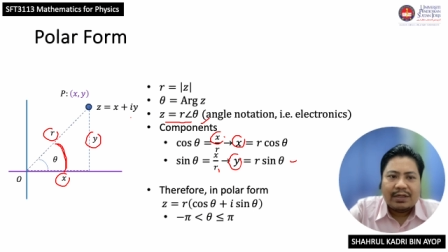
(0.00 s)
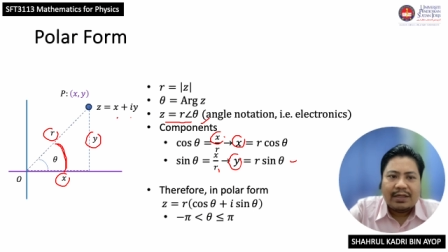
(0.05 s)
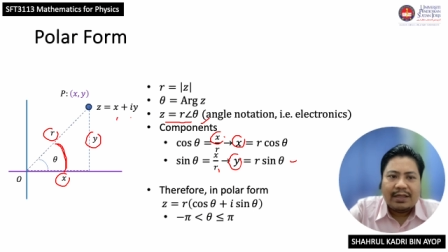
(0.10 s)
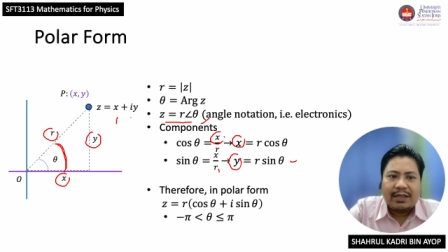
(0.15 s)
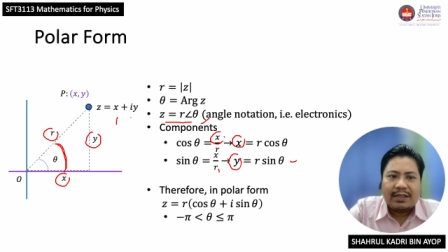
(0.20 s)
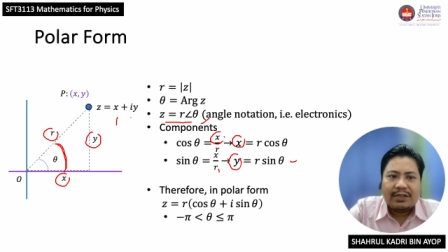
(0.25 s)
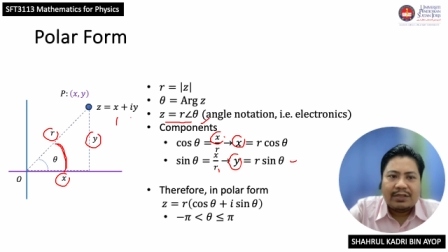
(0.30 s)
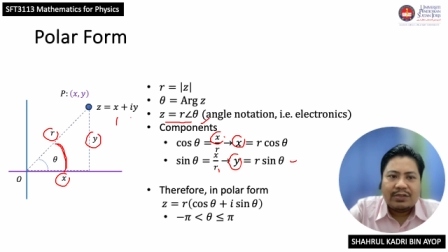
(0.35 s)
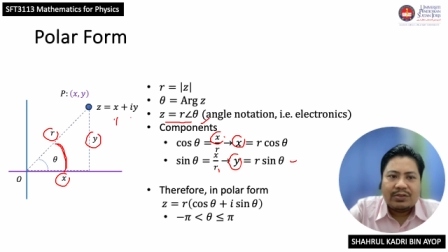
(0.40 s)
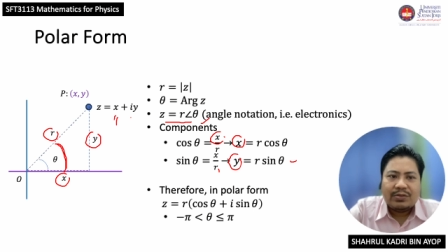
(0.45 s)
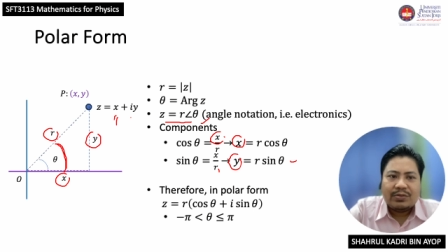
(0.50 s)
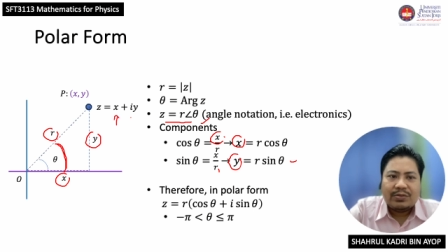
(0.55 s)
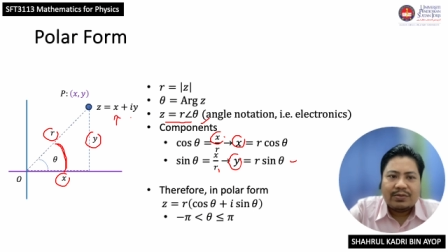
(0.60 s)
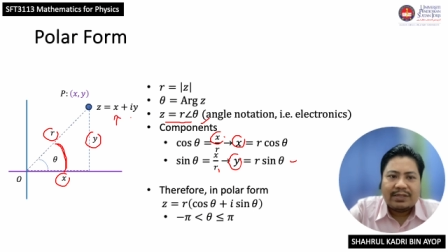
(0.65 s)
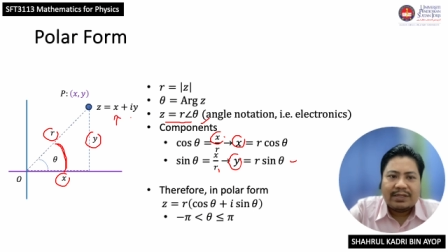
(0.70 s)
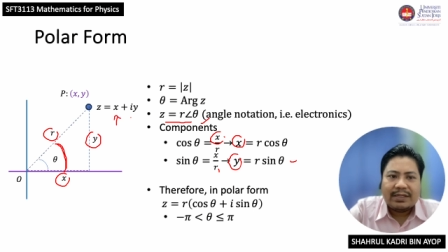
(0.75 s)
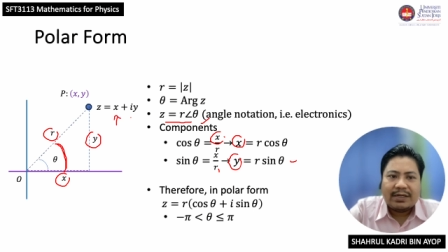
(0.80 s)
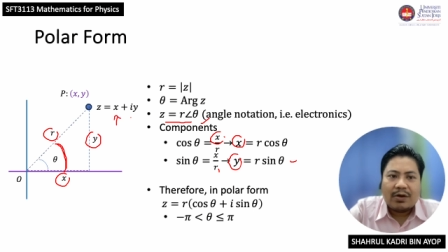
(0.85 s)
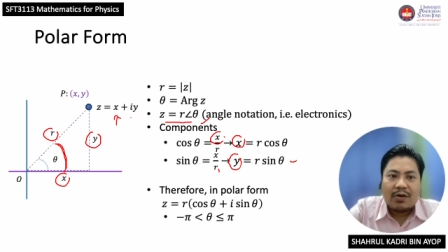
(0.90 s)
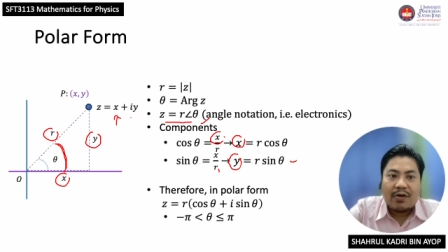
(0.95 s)
into
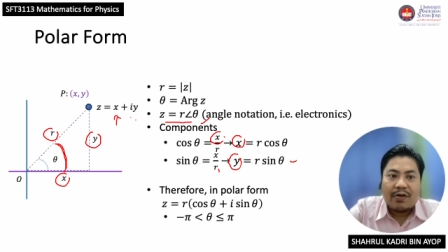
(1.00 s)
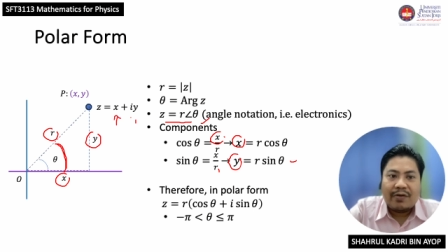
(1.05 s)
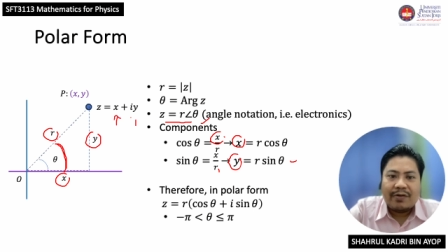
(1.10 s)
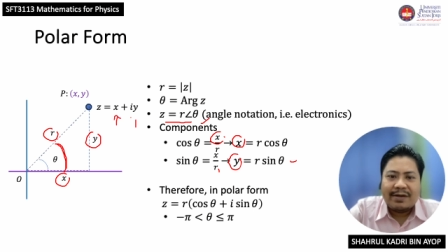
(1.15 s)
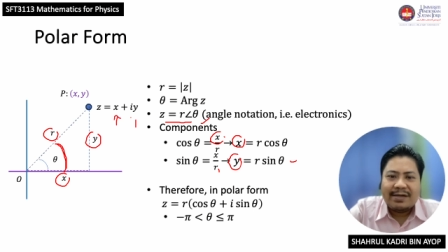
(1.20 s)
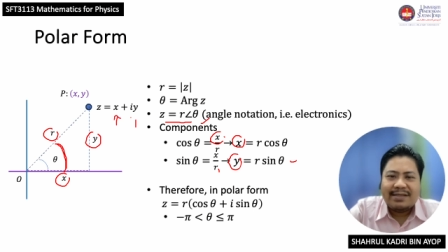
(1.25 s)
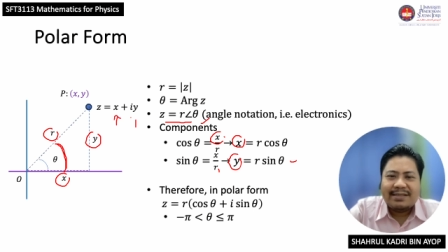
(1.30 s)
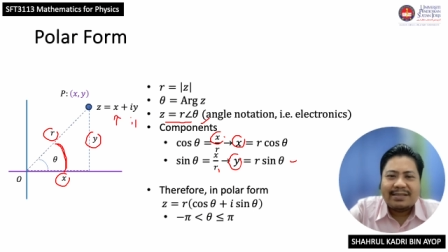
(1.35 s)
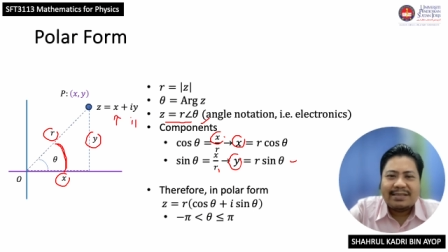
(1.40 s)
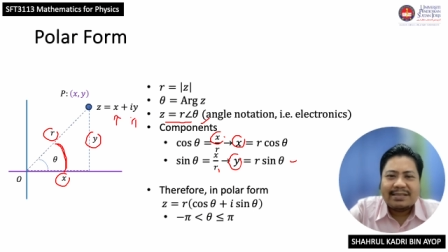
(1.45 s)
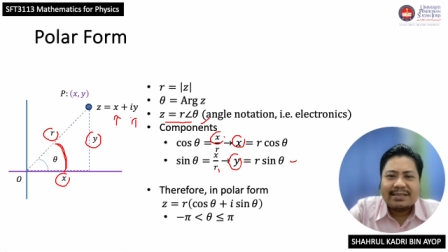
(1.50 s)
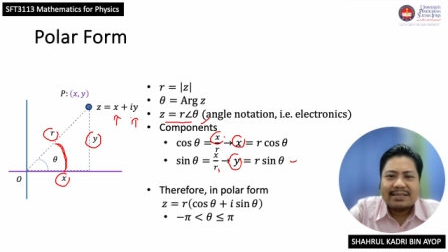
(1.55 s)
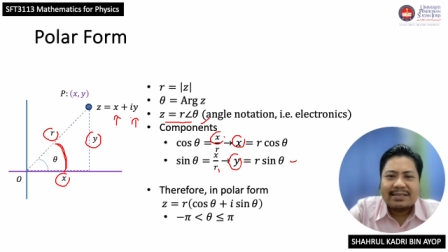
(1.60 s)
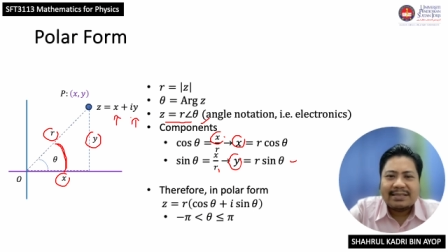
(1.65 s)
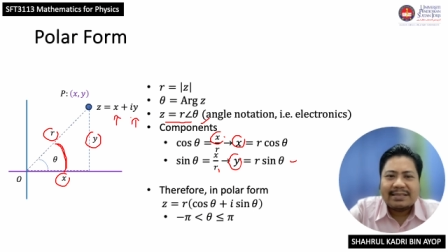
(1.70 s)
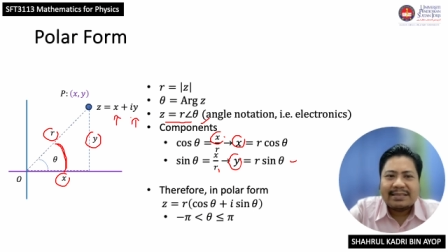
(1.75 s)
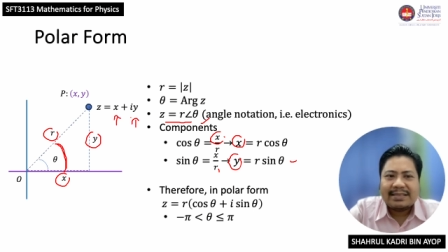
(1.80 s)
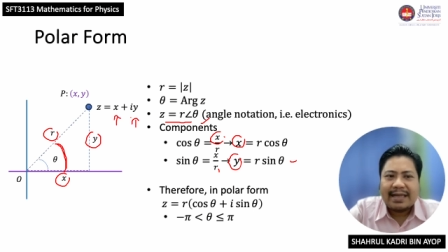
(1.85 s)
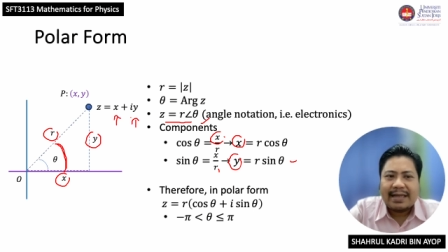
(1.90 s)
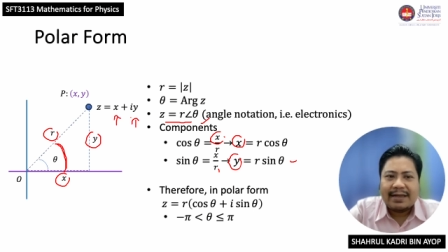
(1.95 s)
the original
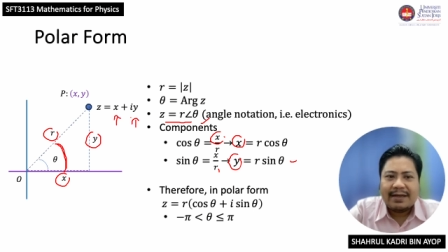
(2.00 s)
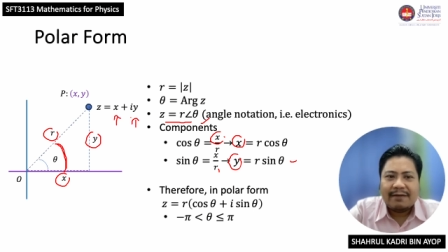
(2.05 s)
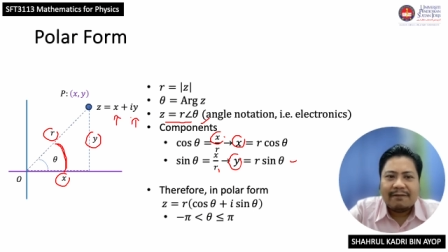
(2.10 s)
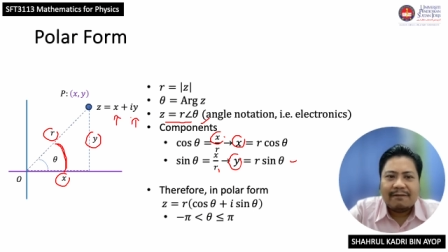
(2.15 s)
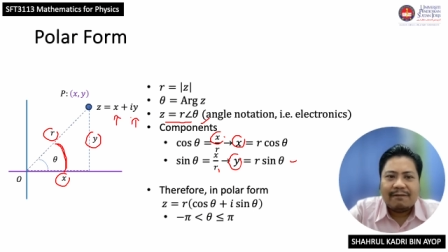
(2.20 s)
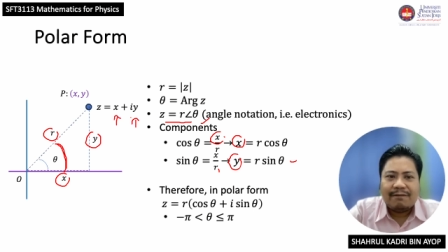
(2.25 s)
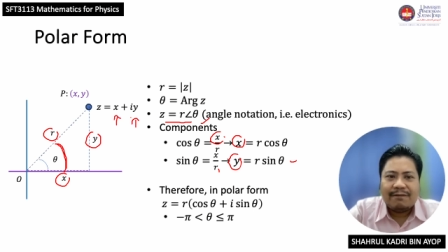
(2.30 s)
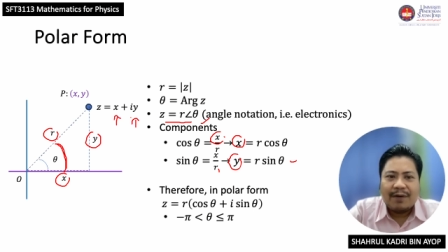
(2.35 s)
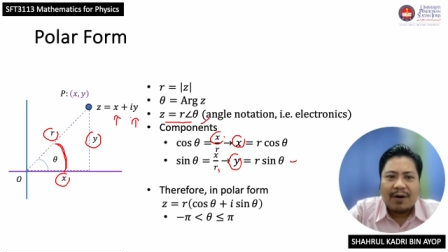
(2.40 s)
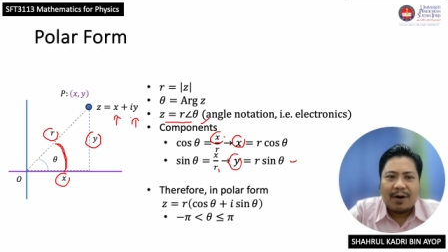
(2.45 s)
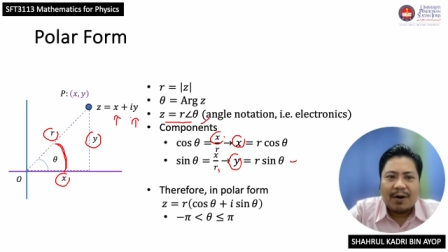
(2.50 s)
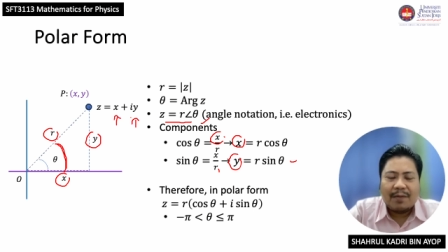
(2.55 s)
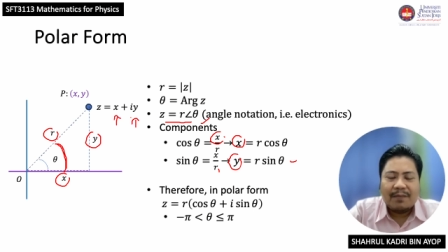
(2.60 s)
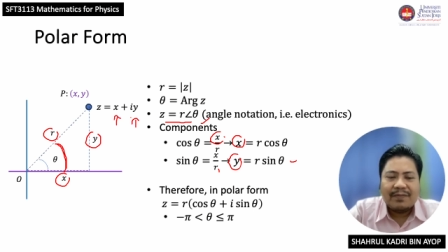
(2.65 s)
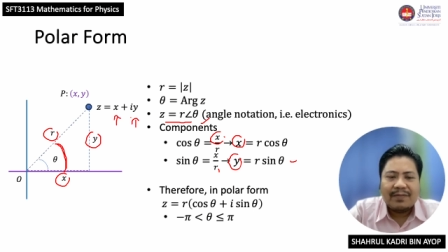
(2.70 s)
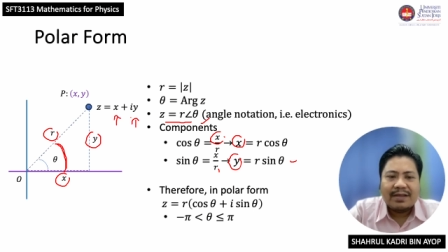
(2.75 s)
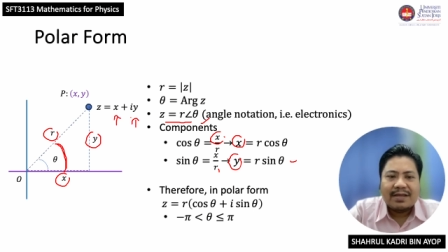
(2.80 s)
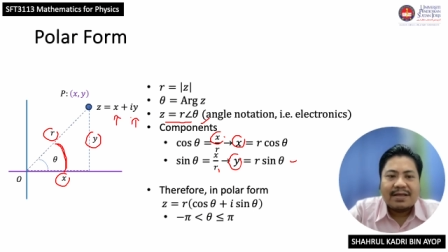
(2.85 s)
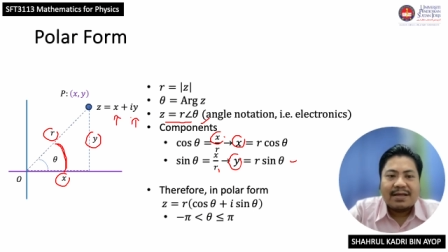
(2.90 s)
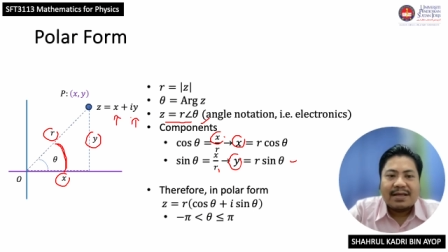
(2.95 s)
standard
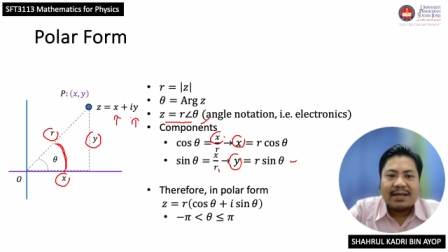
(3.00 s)
form.